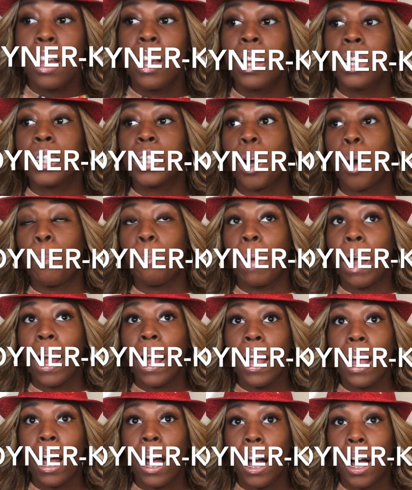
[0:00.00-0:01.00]
So
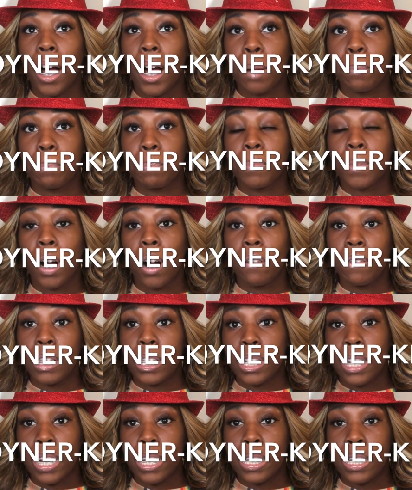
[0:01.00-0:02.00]
my COVID
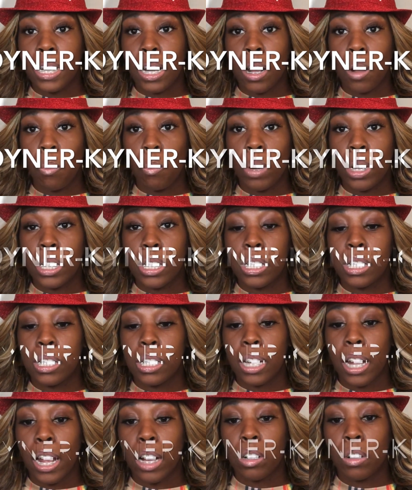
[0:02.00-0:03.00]
testing was
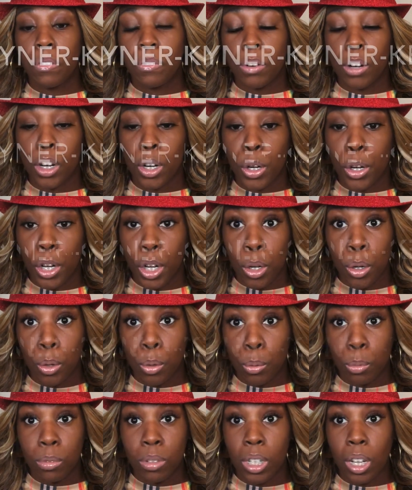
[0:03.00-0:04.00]
scheduled for
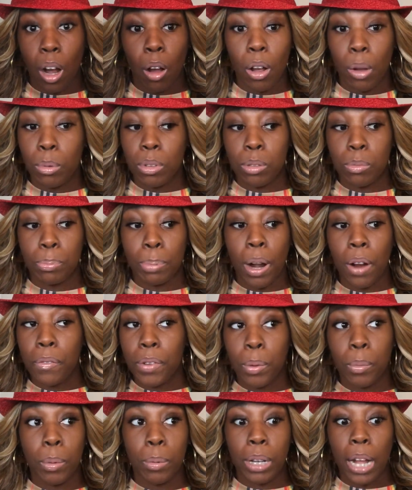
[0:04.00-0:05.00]
noon. So it was
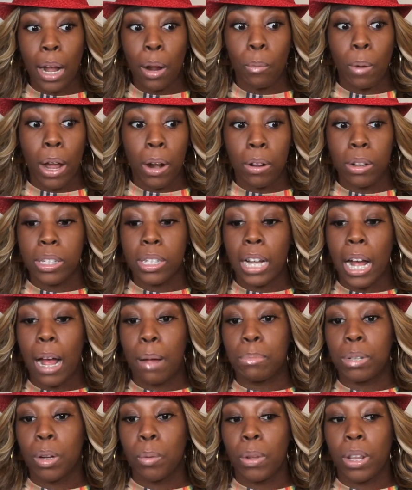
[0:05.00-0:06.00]
perfect. We were like right on
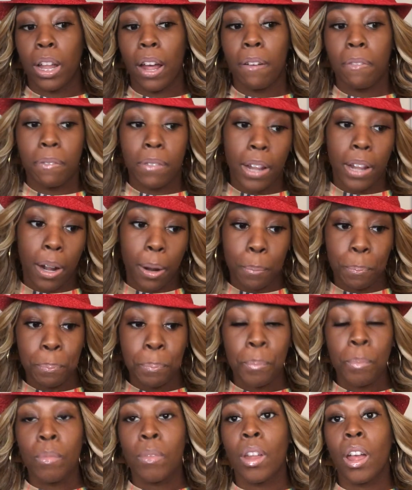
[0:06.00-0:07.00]
time. So we left there
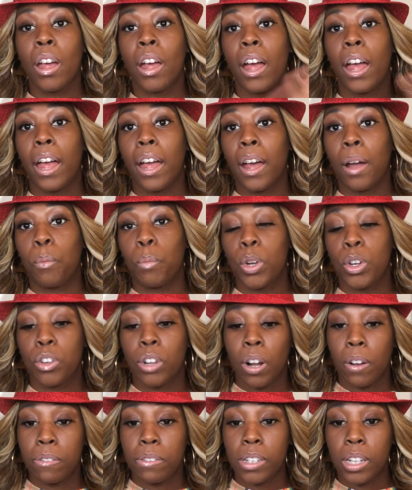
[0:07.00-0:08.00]
and we
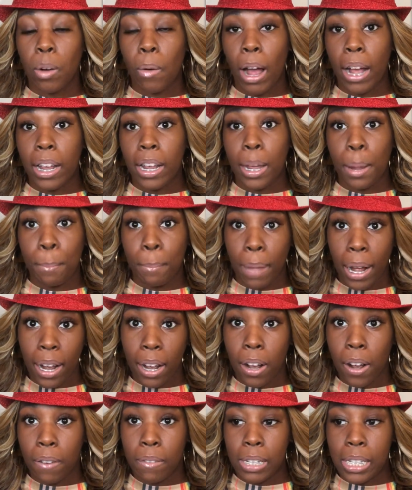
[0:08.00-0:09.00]
drove so I can get my
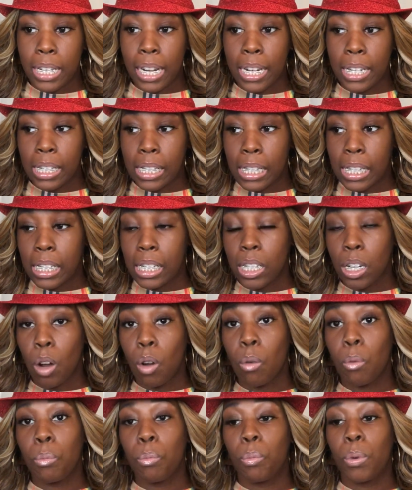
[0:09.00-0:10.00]
COVID testing.
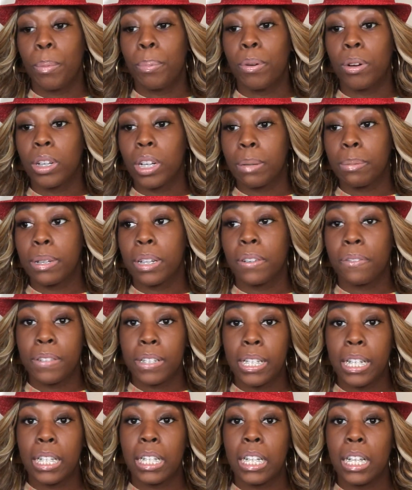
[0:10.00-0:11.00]
So we pulled up to the
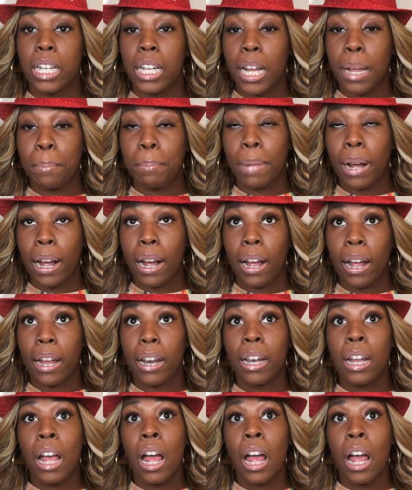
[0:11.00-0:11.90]
facility to get mine.